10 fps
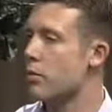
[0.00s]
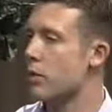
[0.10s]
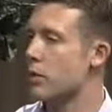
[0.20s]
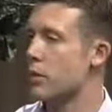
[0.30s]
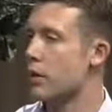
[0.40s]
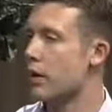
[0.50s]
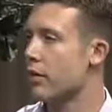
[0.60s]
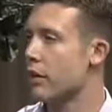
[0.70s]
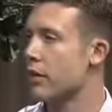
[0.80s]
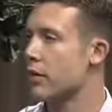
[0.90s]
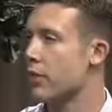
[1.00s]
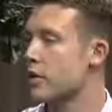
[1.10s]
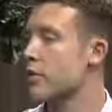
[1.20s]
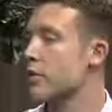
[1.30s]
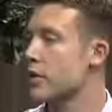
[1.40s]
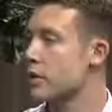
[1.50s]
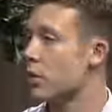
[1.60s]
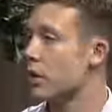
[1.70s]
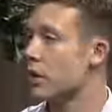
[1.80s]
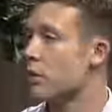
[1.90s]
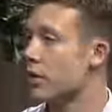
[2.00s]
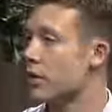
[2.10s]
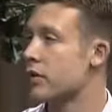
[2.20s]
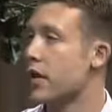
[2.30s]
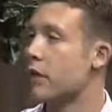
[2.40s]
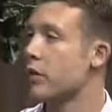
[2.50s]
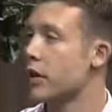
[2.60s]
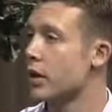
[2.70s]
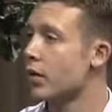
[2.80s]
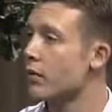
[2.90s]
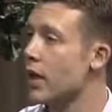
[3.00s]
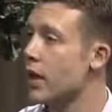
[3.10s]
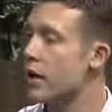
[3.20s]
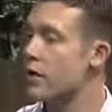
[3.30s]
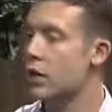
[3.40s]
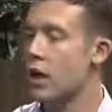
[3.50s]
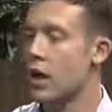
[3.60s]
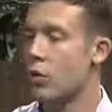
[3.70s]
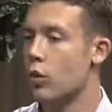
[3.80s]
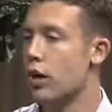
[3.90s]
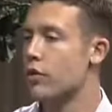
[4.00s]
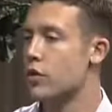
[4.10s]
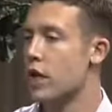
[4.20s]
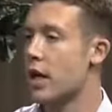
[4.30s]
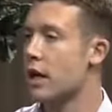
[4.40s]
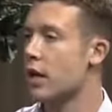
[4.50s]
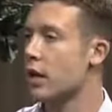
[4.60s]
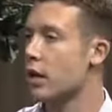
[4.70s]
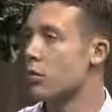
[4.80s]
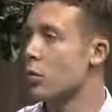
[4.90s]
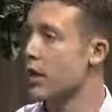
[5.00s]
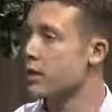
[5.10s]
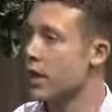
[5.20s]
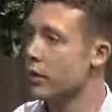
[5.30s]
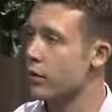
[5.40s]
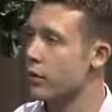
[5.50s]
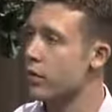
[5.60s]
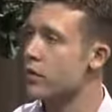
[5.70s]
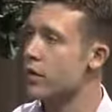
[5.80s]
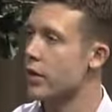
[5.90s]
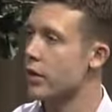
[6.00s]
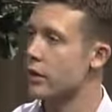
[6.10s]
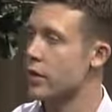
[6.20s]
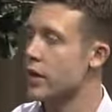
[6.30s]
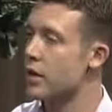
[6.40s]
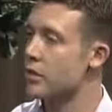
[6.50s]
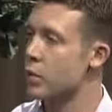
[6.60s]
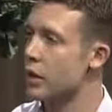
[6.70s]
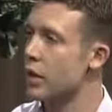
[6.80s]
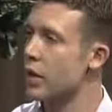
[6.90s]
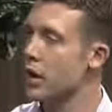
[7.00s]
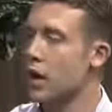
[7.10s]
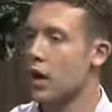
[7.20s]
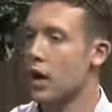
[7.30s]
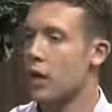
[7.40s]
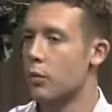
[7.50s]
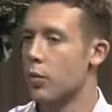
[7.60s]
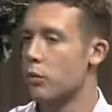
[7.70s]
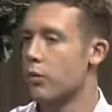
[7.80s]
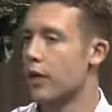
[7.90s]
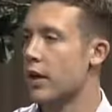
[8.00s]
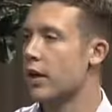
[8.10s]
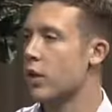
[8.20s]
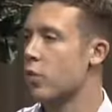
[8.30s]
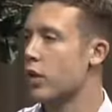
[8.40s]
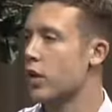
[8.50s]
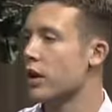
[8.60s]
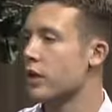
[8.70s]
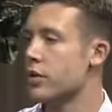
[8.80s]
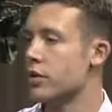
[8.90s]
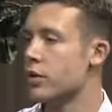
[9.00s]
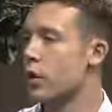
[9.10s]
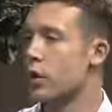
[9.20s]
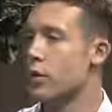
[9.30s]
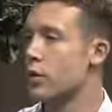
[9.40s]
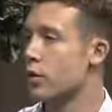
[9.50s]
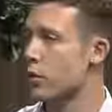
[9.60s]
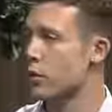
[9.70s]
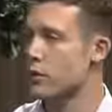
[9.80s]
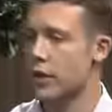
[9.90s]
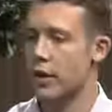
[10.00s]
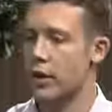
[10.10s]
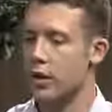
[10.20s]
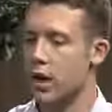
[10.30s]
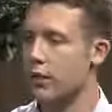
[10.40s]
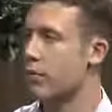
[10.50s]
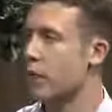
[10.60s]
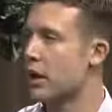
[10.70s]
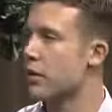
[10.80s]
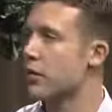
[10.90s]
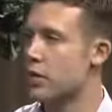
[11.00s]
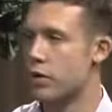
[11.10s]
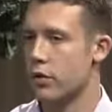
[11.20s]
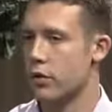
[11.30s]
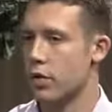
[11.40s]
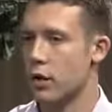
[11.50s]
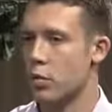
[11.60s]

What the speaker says: mentioned, we have the Veterans Disability Benefits Counseling on Fridays. We have GI rights counselors in there 3 days a week. We provide them with links to other resources that are off base, such as